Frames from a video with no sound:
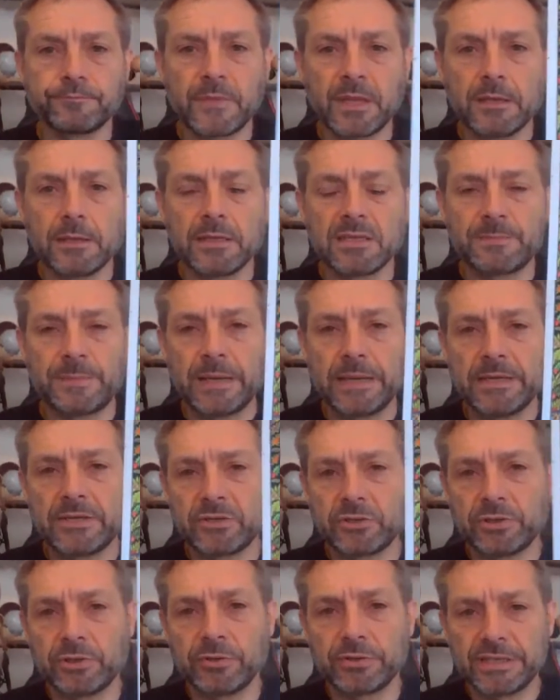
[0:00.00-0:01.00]
And it's
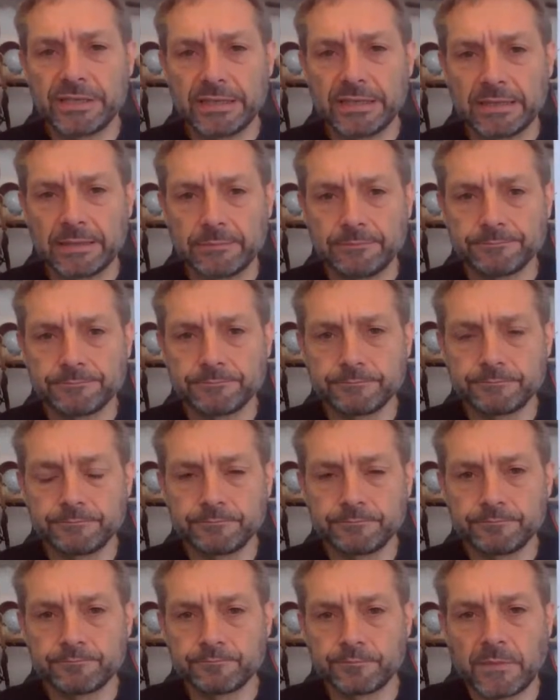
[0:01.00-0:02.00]
patriotic.
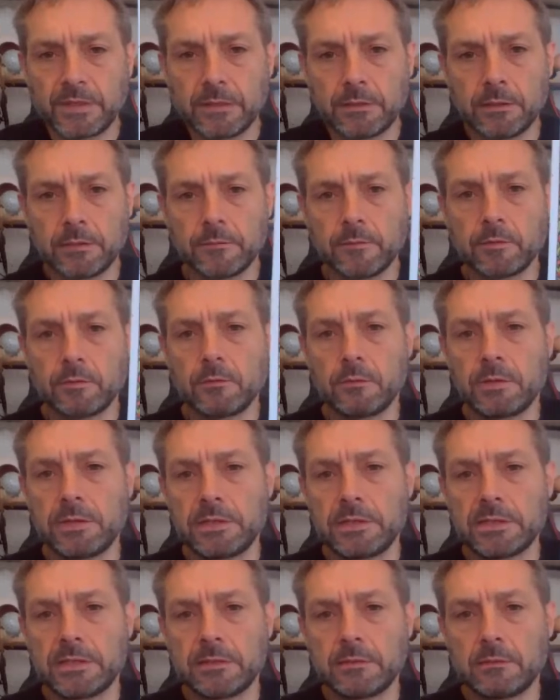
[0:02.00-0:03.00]
You've got all
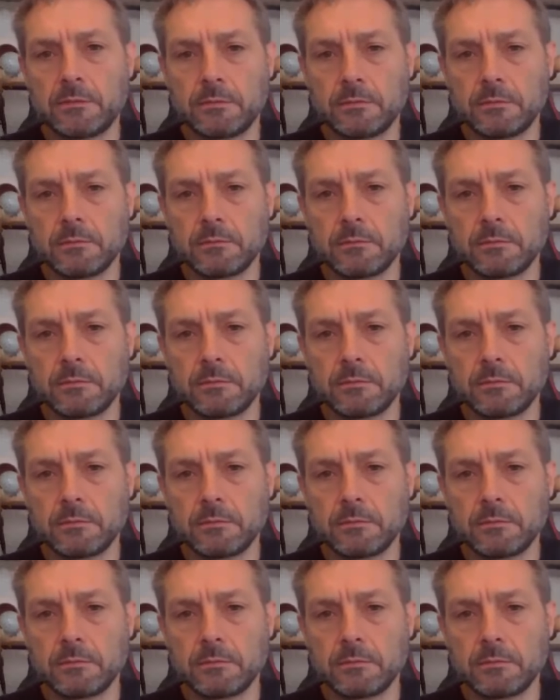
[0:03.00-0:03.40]
these little,